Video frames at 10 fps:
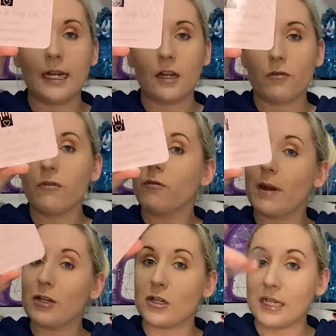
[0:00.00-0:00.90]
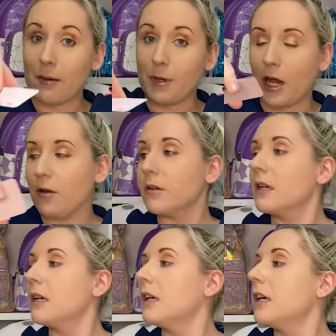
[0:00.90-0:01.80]
link her information down below.
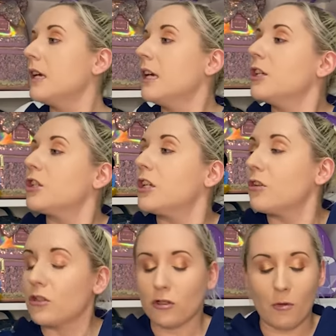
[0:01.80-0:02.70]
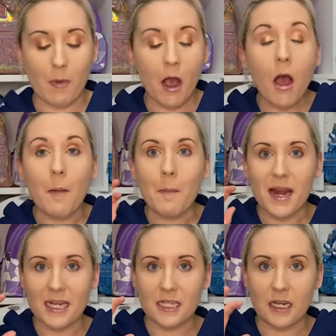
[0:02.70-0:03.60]
She does some
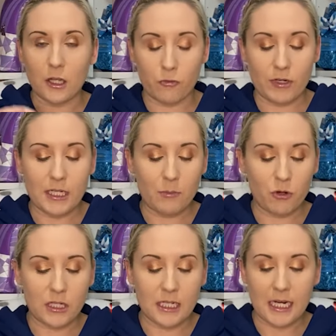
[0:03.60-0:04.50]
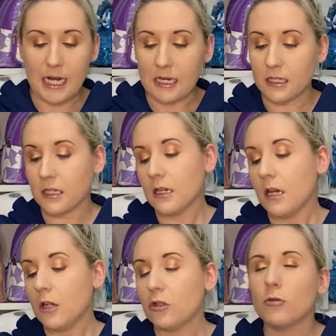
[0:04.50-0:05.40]
amazing 3D printed ears.
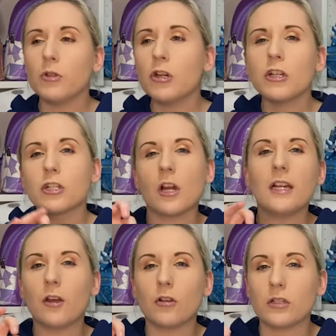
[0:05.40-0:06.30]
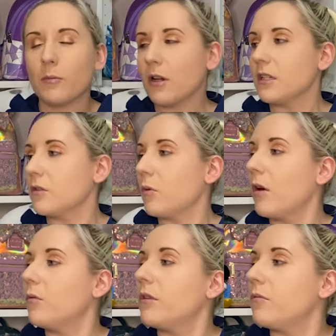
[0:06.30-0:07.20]
Some you can slightly customise as
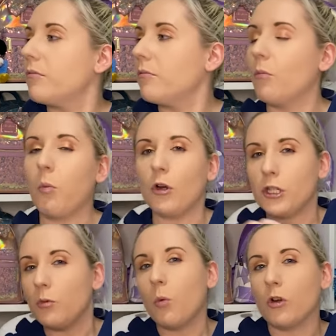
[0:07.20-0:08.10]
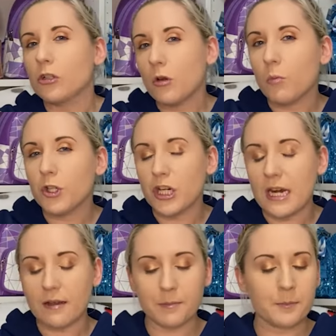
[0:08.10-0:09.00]
well with what you want on which
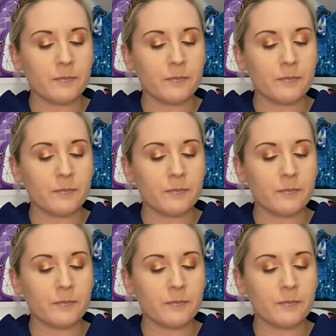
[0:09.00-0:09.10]
ear.